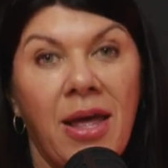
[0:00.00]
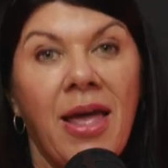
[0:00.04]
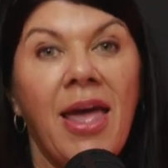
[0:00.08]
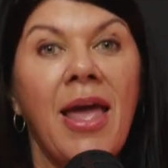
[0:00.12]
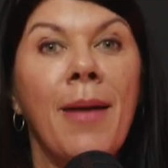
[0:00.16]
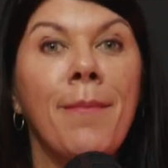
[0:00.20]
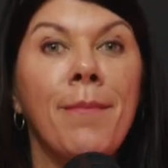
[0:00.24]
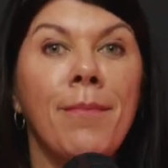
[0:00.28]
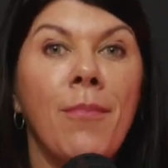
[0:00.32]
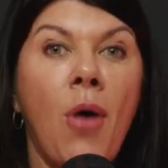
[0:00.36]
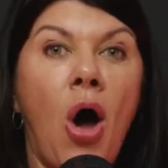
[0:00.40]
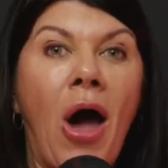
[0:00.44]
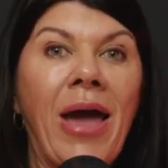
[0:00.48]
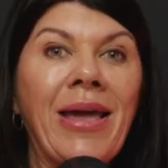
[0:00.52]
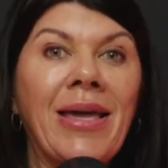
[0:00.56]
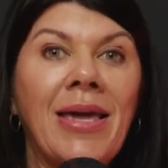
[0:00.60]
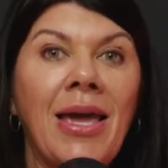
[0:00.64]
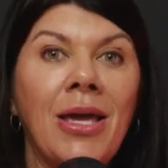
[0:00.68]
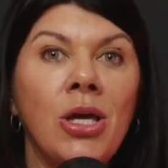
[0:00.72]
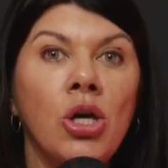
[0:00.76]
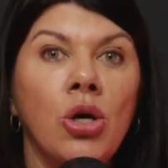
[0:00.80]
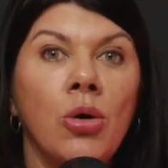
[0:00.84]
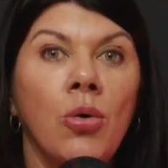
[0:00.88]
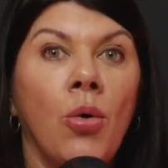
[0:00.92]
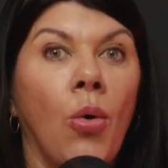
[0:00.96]
It might
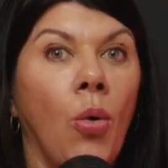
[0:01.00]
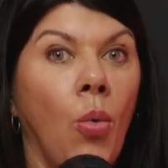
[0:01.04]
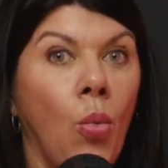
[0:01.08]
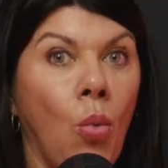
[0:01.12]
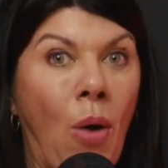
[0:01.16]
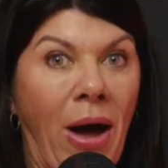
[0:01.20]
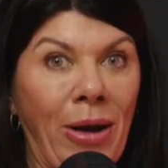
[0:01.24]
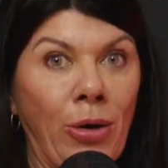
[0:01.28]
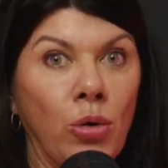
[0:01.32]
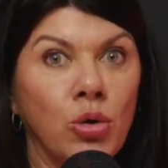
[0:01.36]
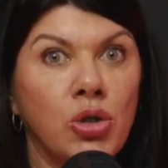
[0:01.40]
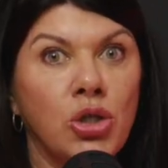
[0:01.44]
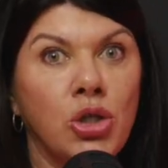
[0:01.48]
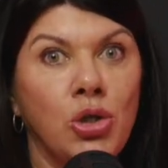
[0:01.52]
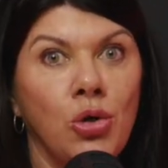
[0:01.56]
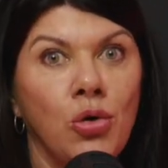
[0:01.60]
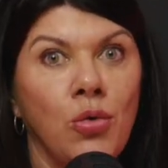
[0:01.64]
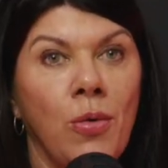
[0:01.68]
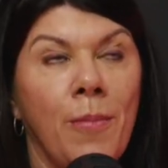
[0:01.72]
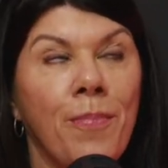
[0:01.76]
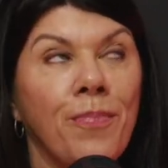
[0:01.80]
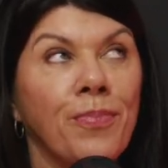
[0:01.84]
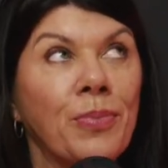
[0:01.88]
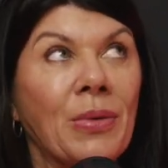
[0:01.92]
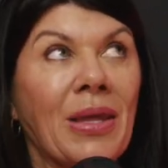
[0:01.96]
get you 1 or
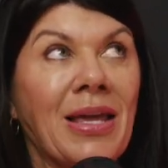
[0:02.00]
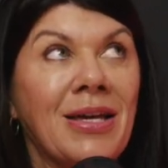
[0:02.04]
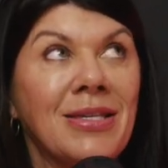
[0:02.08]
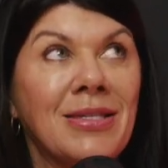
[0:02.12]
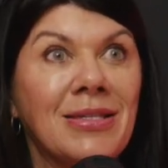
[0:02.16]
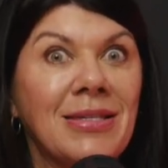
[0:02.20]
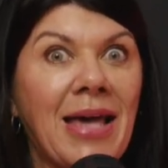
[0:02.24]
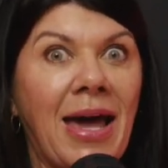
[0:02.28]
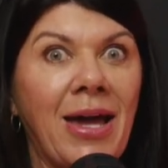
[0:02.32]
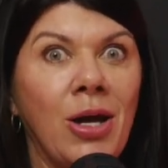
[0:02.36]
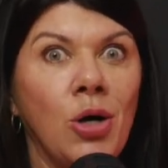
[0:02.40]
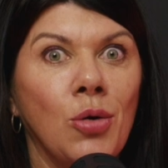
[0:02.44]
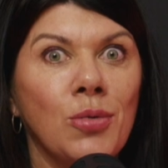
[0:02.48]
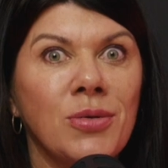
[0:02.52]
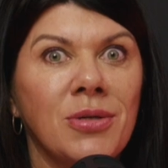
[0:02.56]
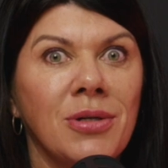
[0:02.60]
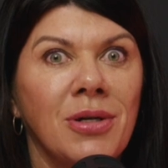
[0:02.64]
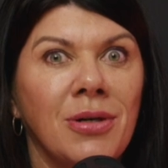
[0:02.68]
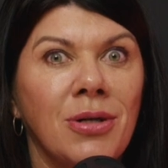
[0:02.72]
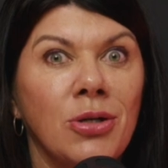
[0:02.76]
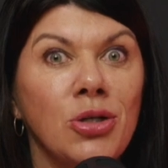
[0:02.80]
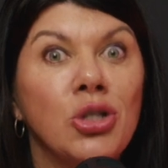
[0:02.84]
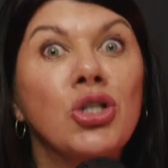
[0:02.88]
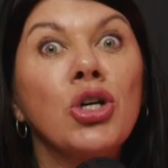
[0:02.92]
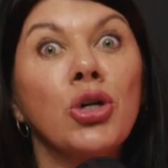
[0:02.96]
2 sales
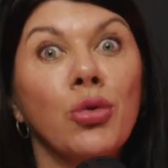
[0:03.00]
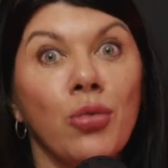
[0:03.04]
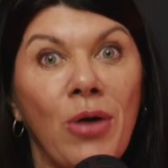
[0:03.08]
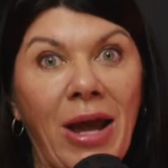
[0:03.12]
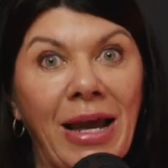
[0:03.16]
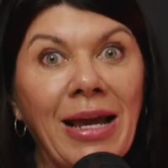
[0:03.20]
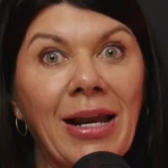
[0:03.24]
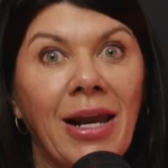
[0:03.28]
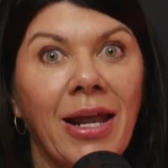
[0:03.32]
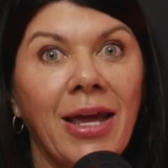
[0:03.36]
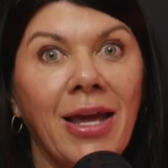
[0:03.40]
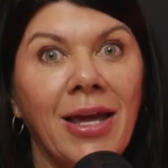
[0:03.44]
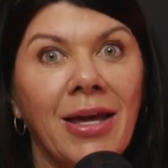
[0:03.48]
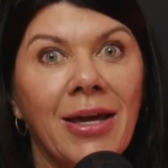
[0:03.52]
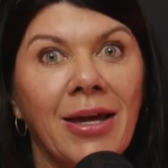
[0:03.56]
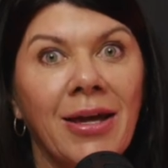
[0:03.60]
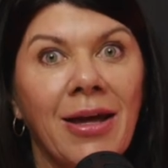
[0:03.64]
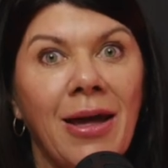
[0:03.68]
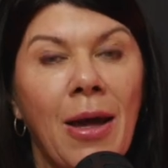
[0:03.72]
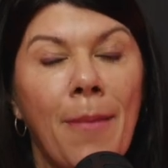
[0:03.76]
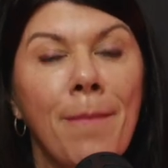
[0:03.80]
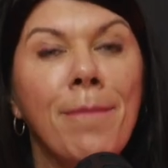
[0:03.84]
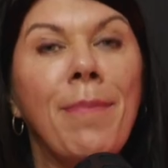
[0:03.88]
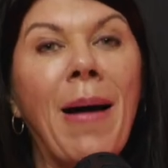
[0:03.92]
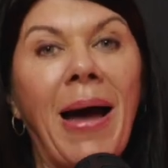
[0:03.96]
directly,
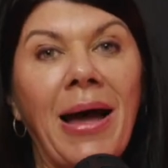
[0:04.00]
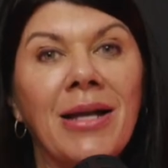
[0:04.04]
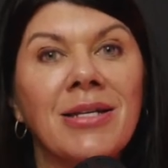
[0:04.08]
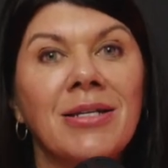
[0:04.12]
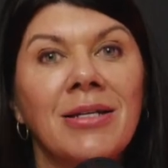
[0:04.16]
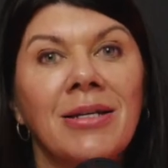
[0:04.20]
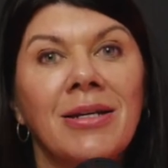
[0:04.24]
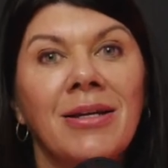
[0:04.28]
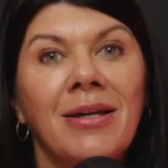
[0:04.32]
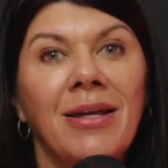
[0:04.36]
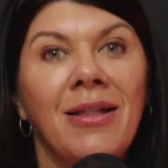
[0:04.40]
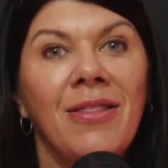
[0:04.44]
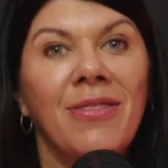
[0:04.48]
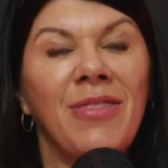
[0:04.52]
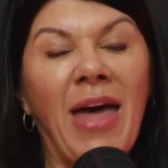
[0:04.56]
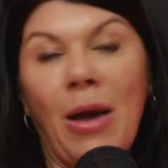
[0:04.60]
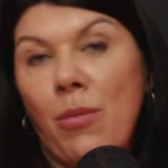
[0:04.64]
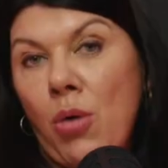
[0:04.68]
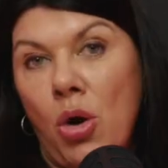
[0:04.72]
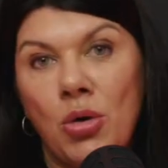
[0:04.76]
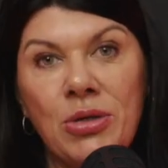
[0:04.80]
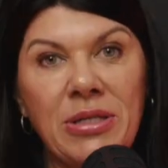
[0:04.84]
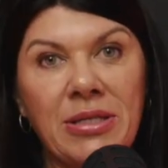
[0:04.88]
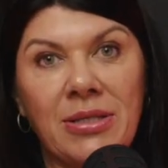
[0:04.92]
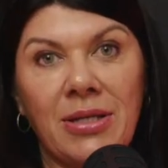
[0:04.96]
but they
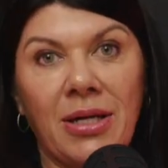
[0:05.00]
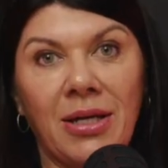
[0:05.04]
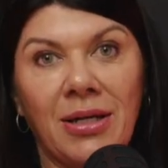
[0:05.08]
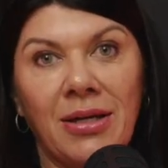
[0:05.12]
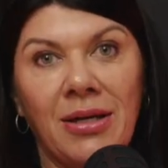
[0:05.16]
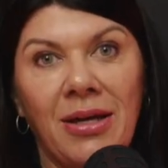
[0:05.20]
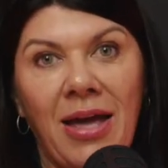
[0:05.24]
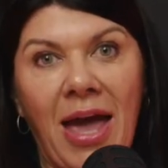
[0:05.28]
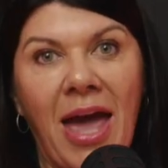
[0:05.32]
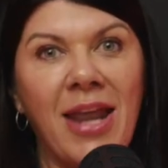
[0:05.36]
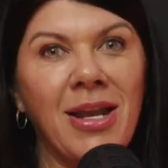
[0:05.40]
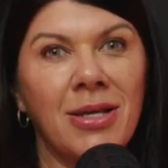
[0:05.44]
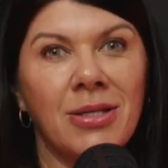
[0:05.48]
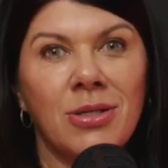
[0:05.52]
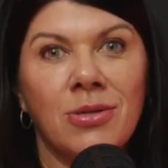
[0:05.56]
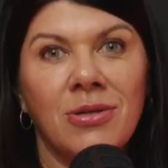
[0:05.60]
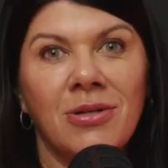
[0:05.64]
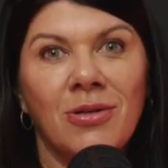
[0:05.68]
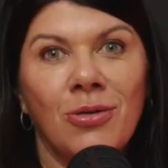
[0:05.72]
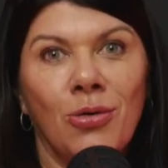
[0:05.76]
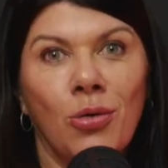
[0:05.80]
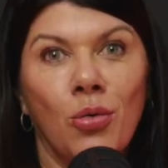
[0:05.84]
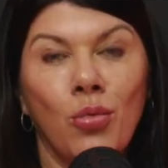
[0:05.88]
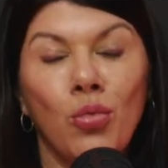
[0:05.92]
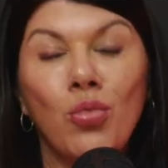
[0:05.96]
won't stick. And it's
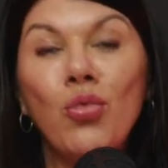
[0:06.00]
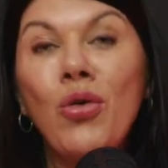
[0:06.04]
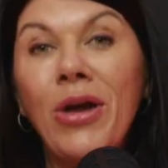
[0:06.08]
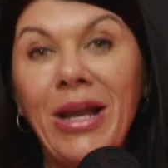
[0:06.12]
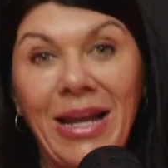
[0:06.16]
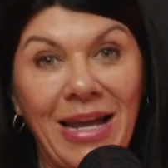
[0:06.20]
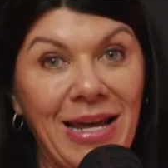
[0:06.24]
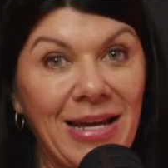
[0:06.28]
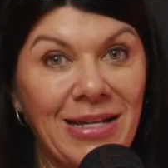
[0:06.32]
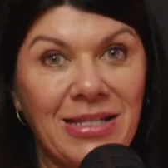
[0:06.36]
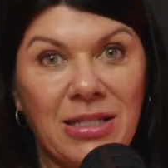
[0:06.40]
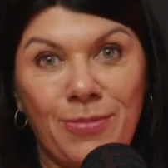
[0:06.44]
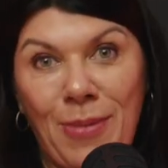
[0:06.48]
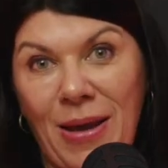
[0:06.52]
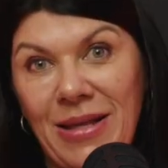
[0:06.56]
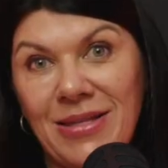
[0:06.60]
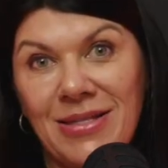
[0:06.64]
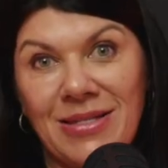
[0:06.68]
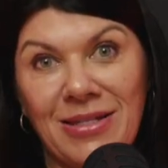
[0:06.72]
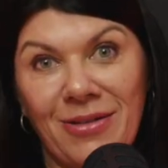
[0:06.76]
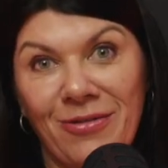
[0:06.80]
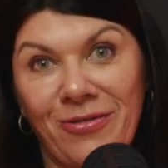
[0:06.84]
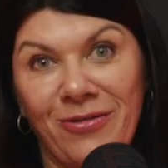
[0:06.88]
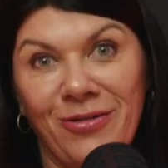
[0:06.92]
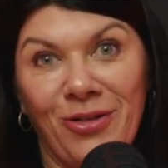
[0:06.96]
really
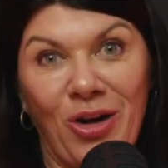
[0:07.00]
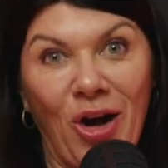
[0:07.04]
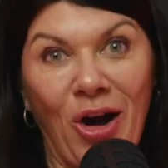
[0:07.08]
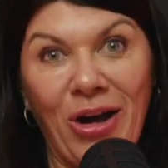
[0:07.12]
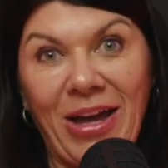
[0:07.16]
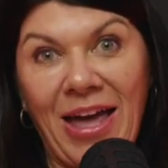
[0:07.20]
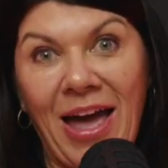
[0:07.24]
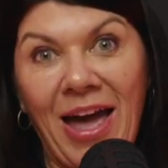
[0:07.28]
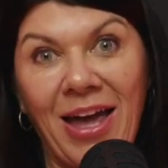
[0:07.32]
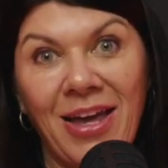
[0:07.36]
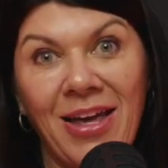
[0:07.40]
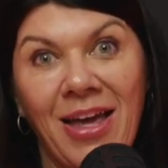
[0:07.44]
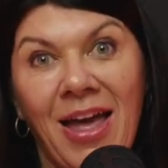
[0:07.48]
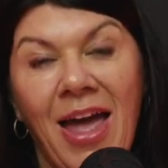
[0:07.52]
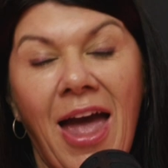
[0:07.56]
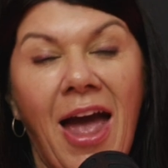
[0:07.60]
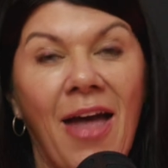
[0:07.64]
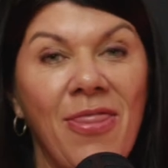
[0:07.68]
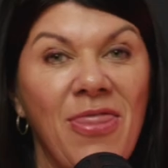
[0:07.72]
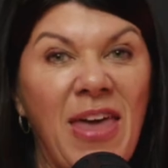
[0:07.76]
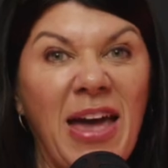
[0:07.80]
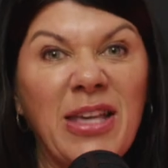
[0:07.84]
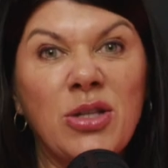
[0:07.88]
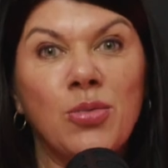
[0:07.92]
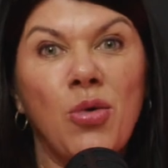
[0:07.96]
expensive, okay?
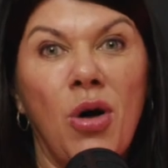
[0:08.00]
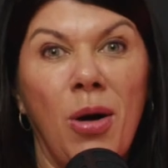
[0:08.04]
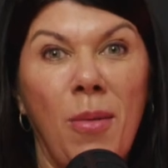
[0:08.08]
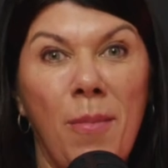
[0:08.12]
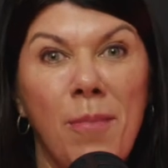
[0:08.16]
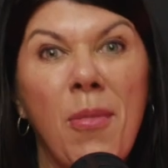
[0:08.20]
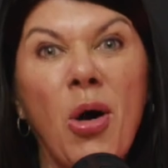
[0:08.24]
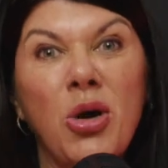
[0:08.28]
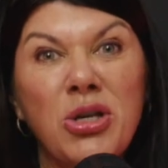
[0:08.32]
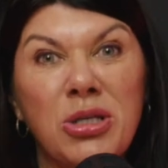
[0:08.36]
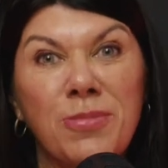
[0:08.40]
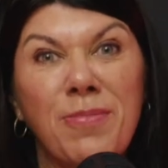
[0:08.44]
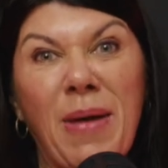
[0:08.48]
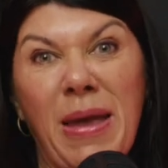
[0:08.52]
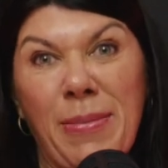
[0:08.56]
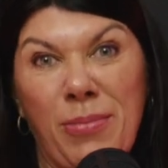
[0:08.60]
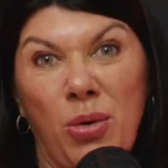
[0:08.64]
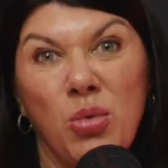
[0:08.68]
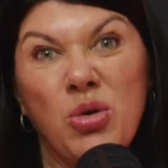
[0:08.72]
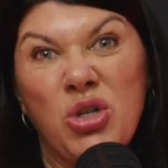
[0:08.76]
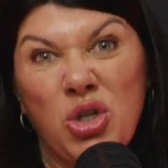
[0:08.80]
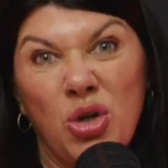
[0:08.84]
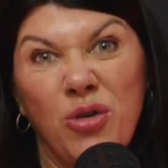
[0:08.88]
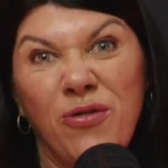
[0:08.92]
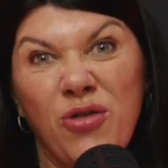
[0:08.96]
And that's what most
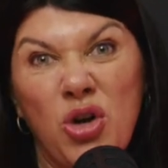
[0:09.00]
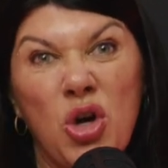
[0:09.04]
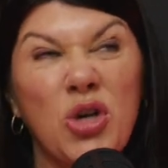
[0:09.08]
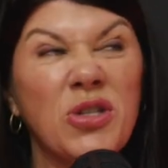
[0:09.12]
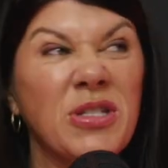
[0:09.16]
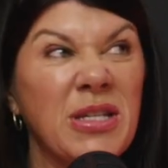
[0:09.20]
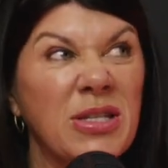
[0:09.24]
people do first.